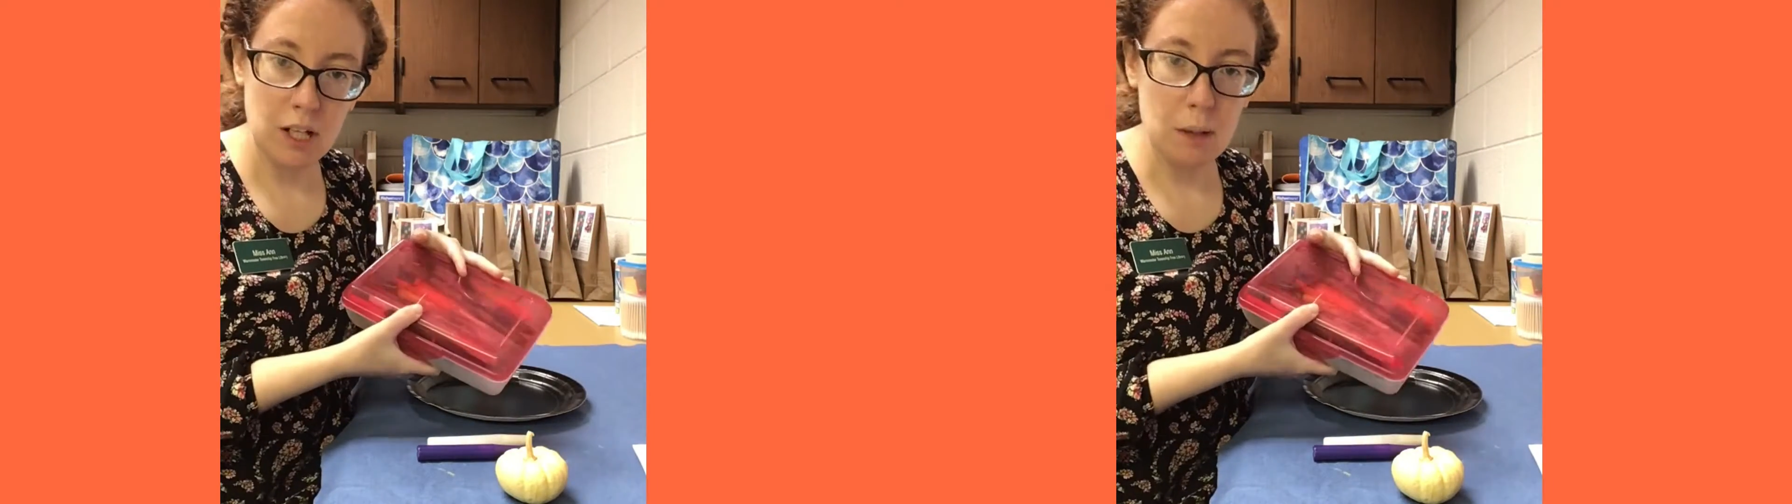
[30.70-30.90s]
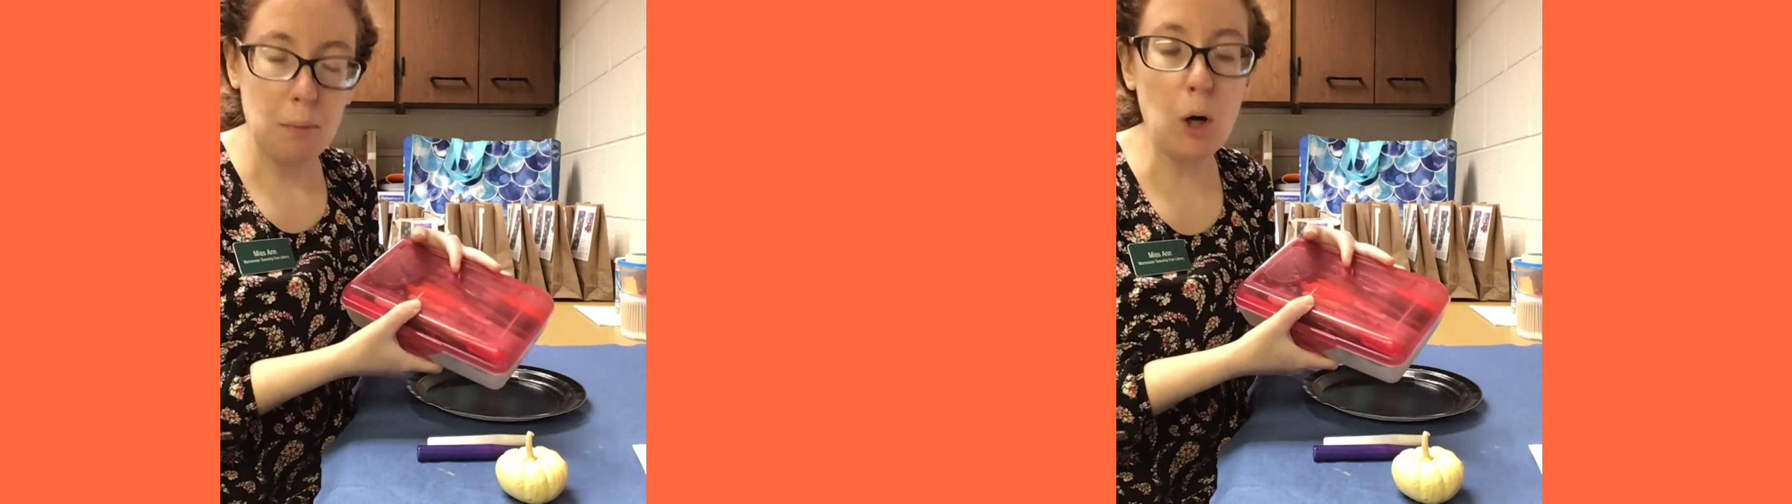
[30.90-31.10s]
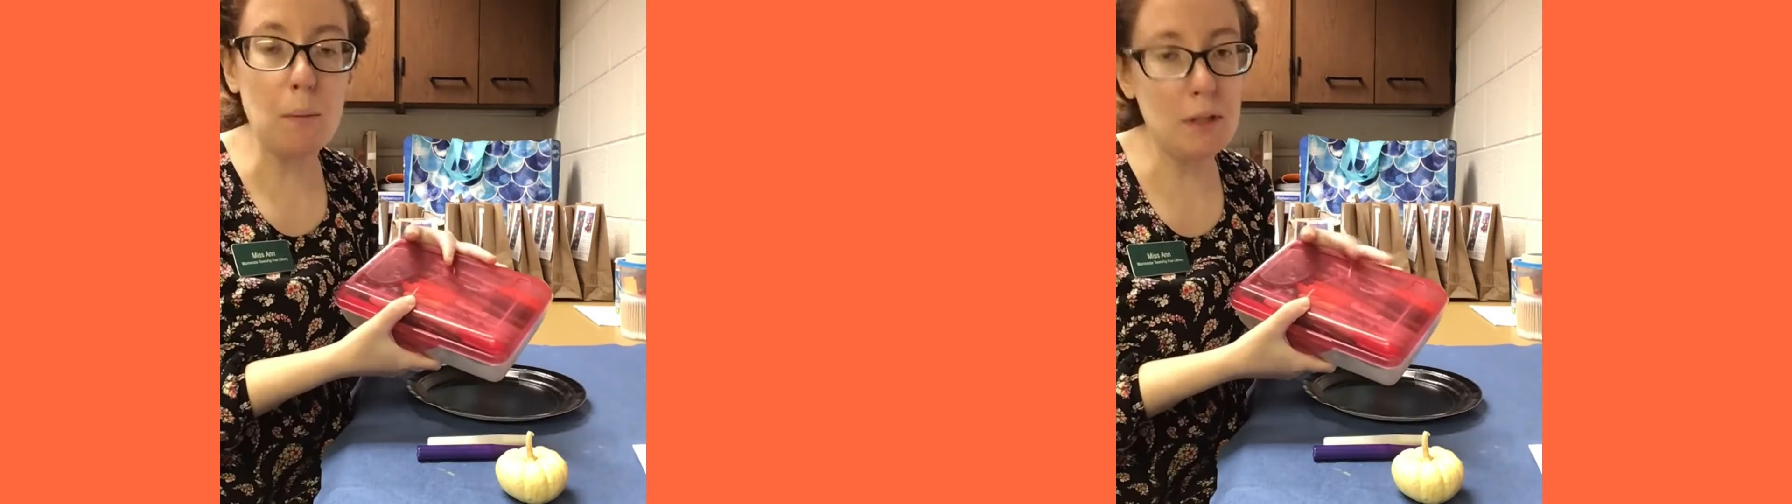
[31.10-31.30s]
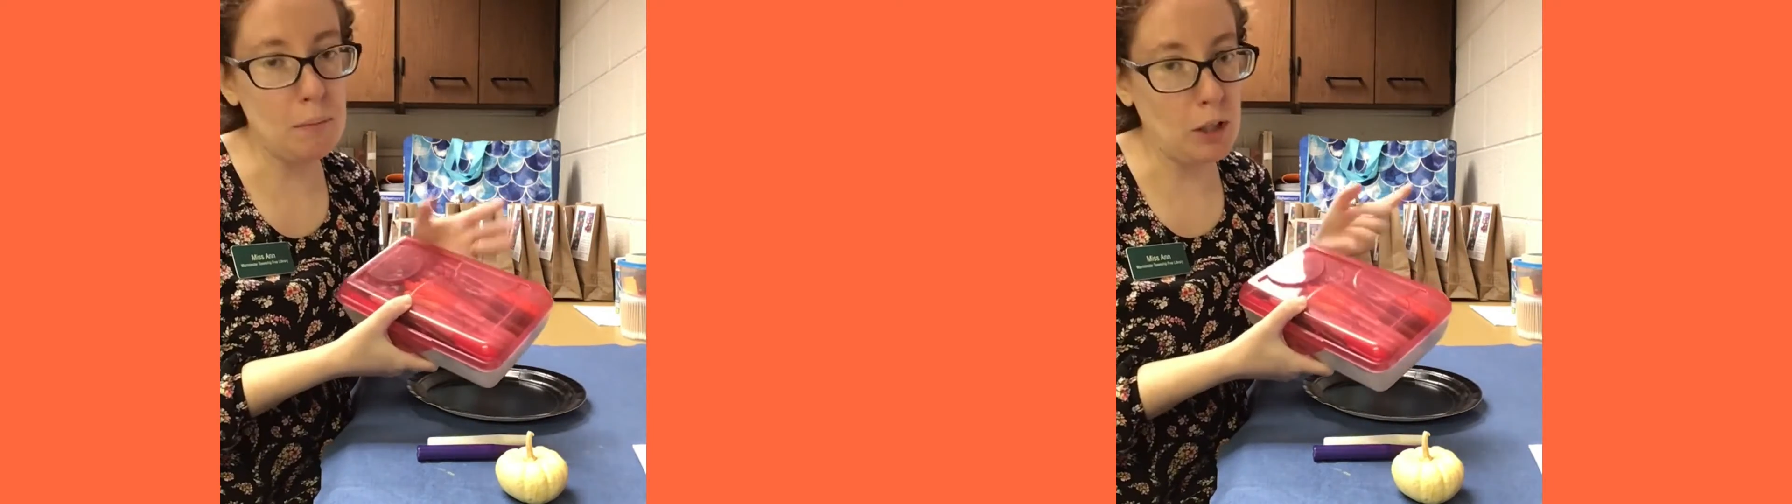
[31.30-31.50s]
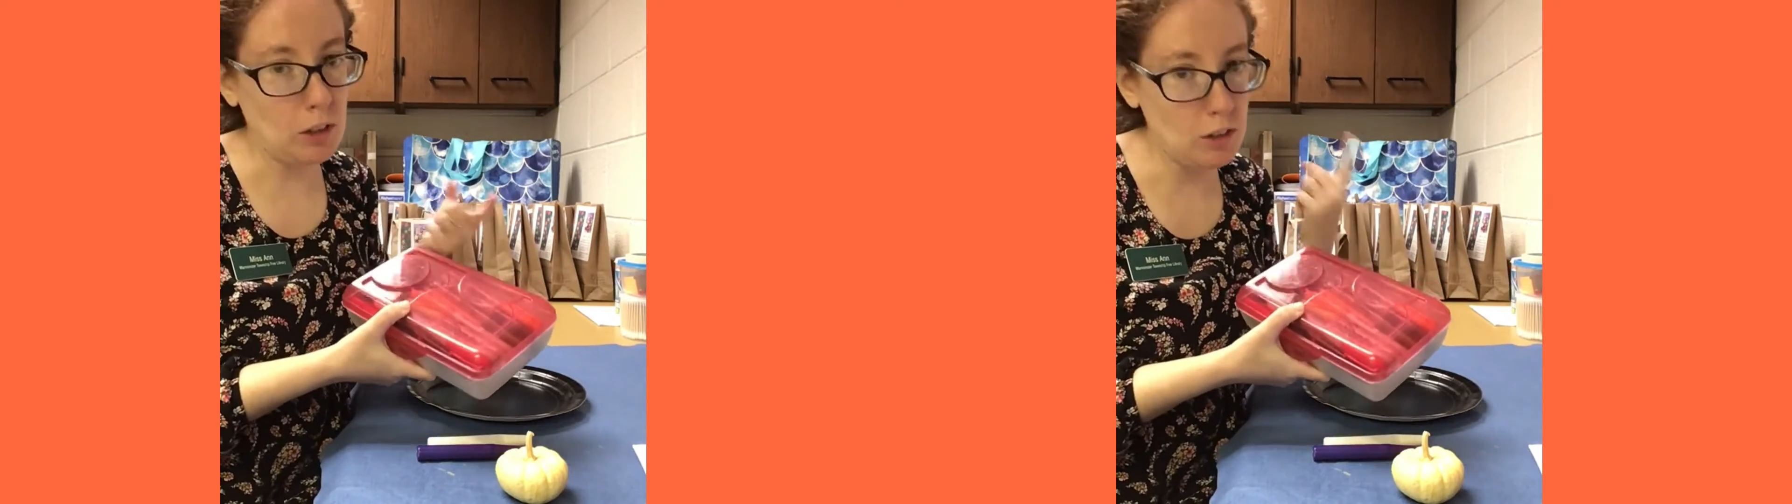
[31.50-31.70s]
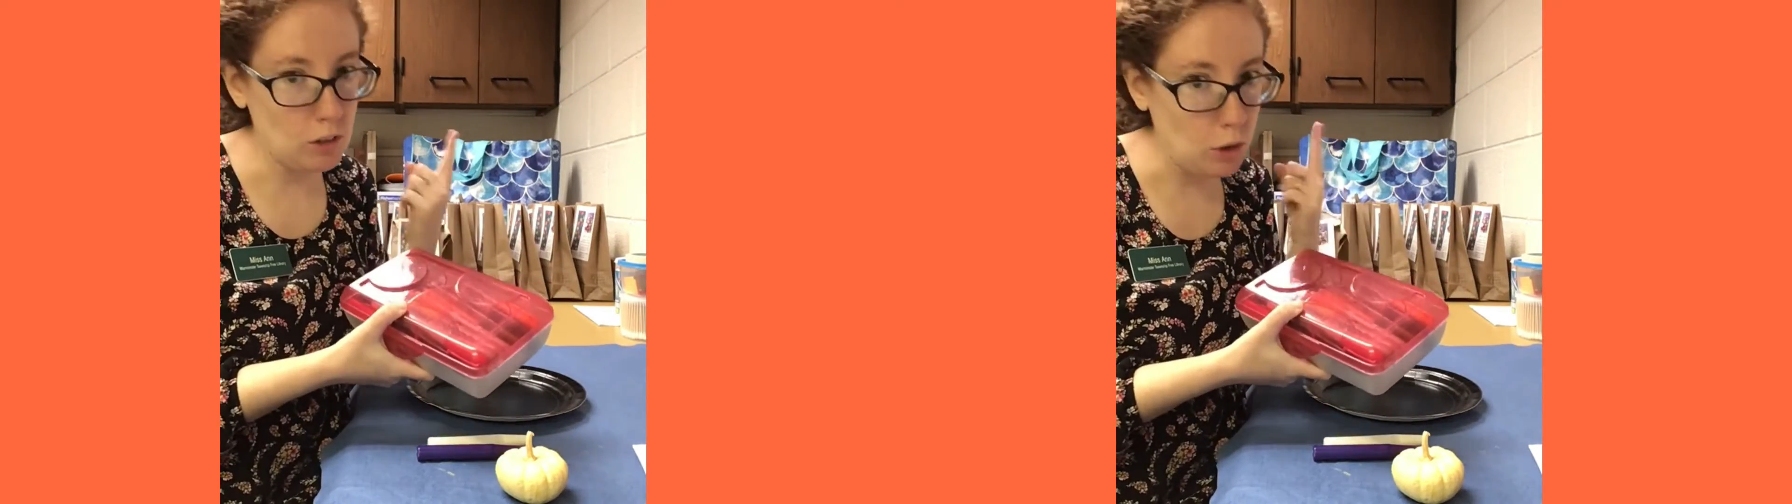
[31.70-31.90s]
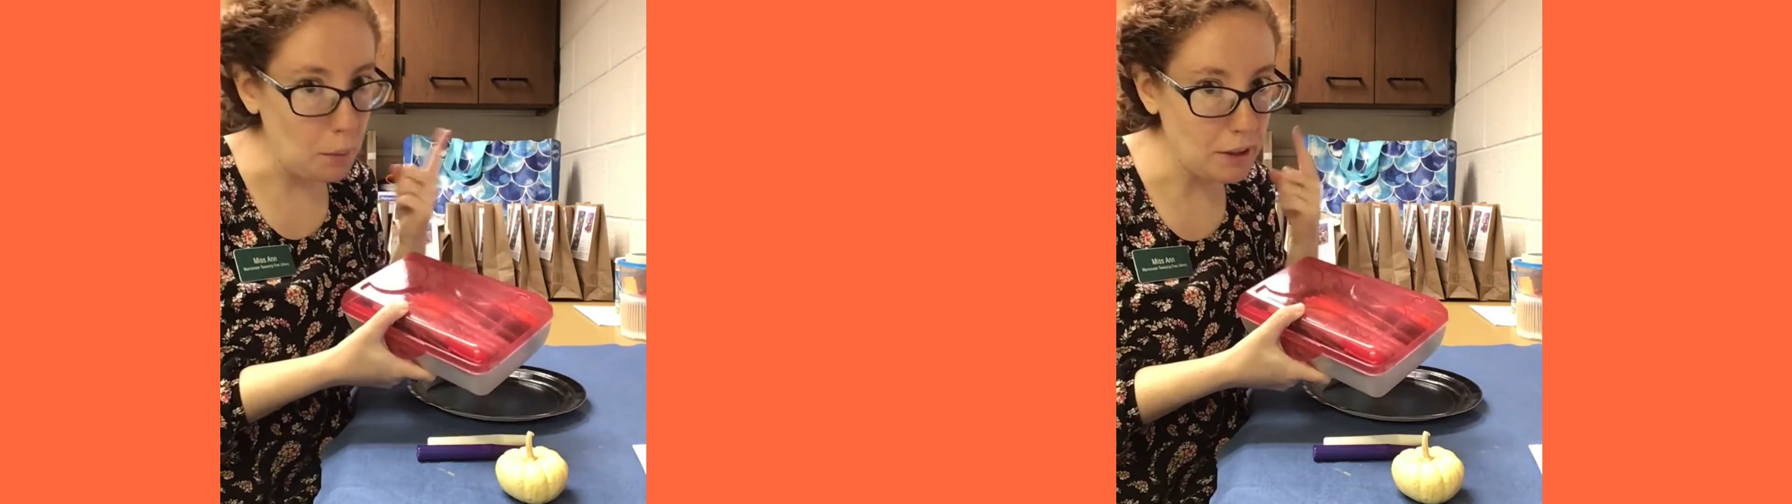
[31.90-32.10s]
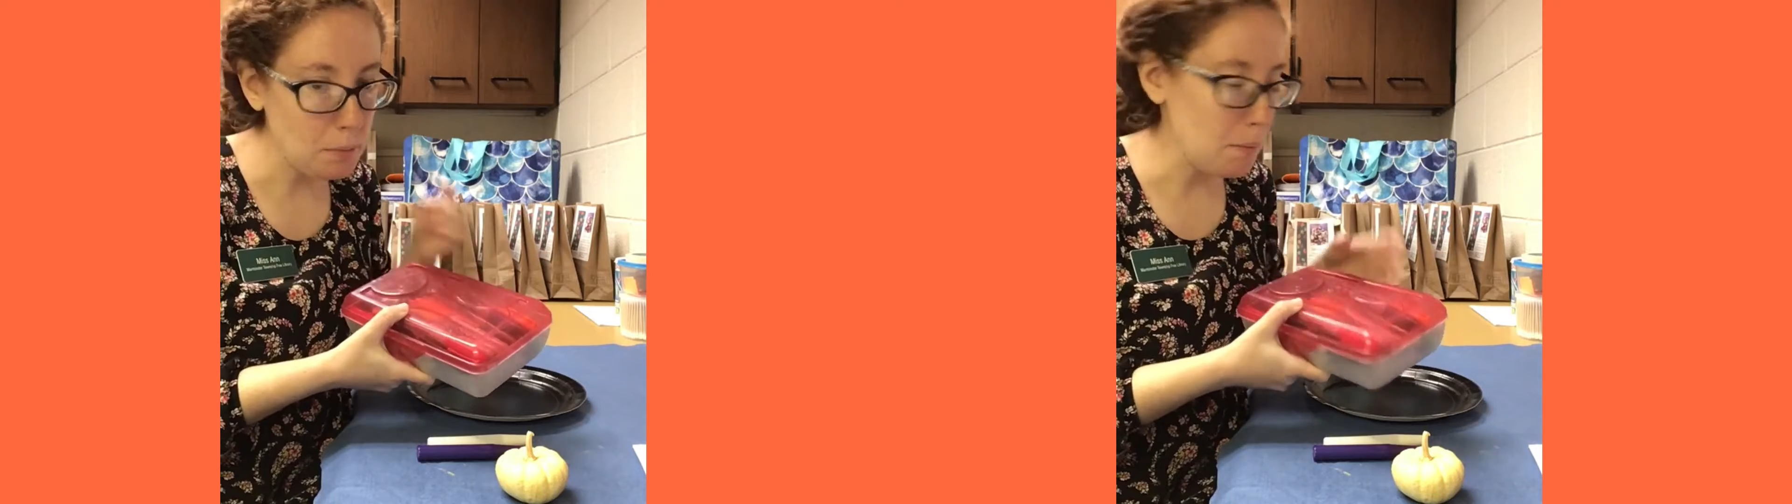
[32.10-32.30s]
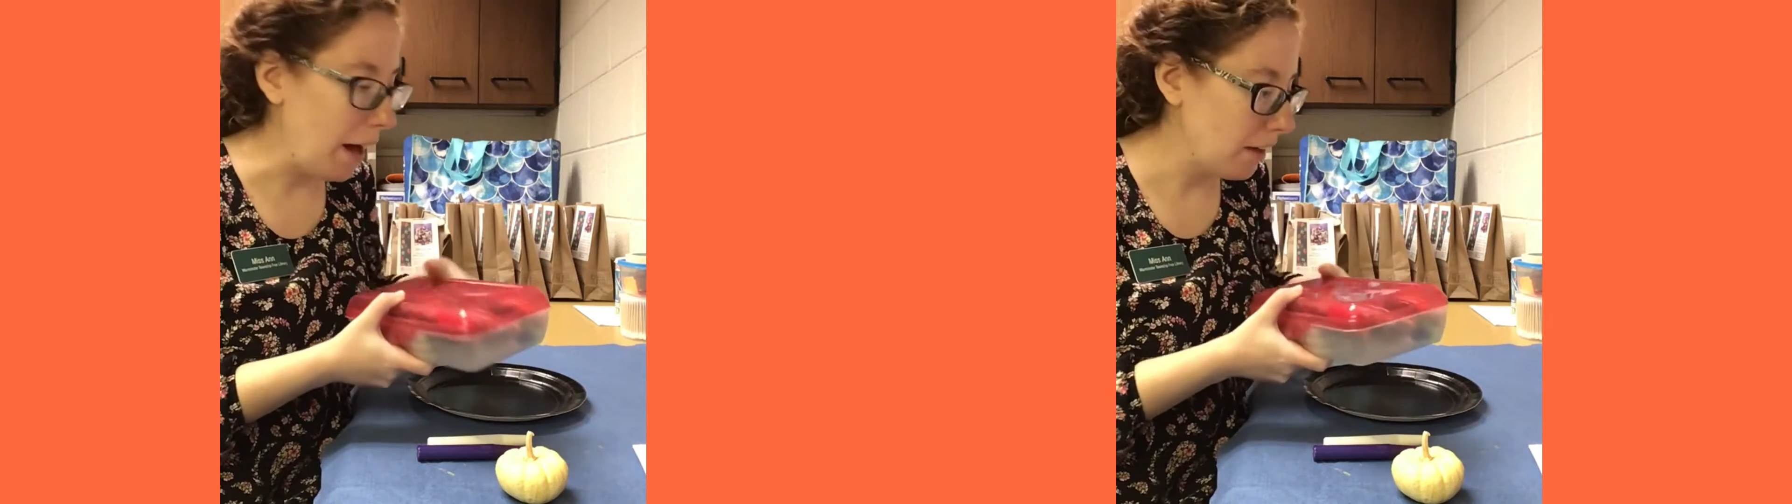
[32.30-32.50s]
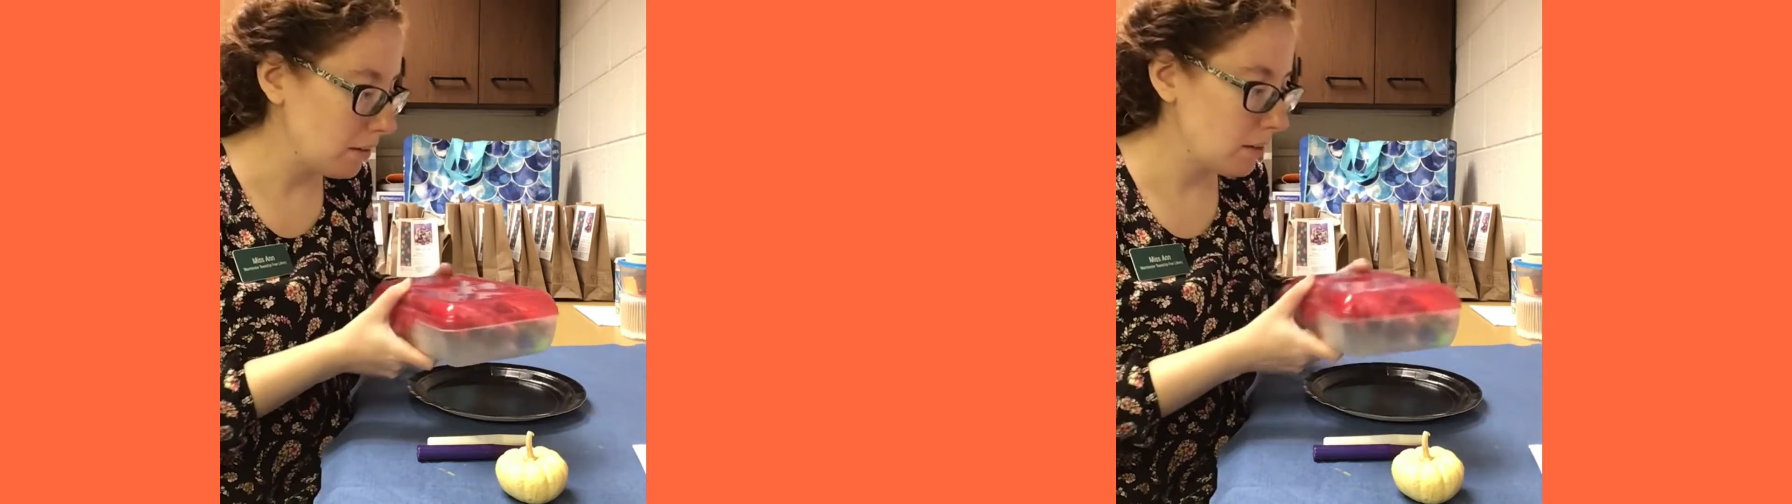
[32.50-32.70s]
Permanent markers are going to be
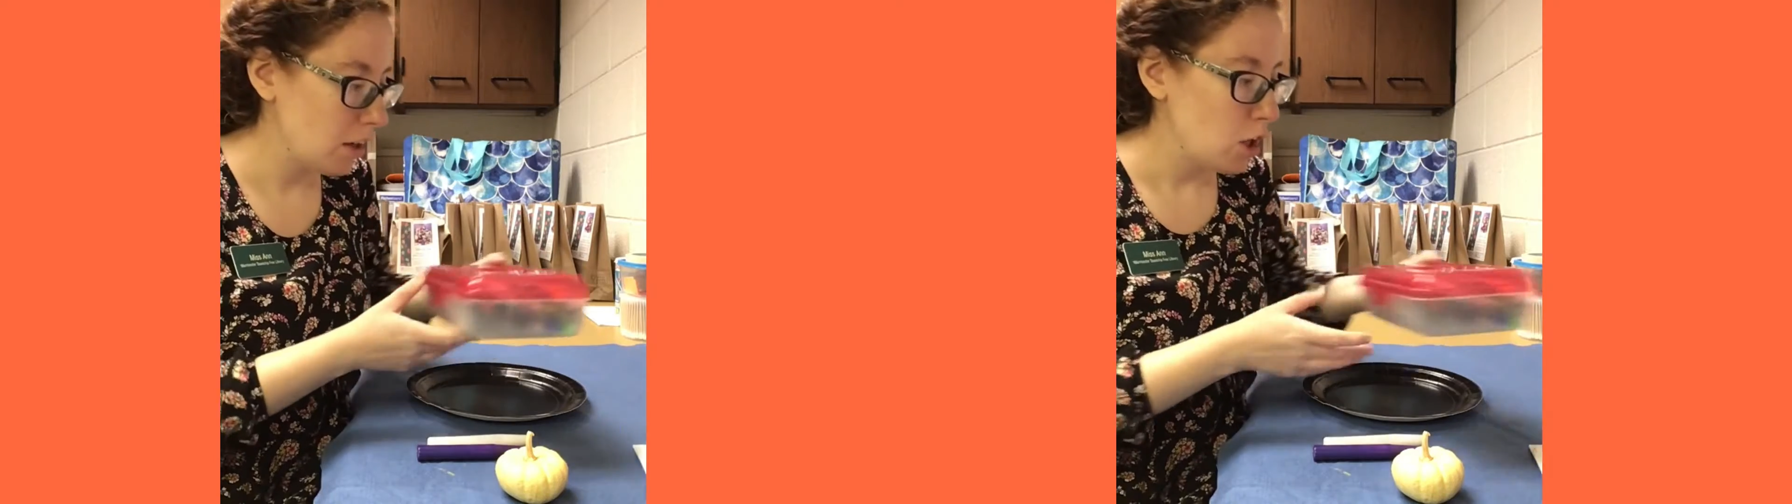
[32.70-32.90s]
best.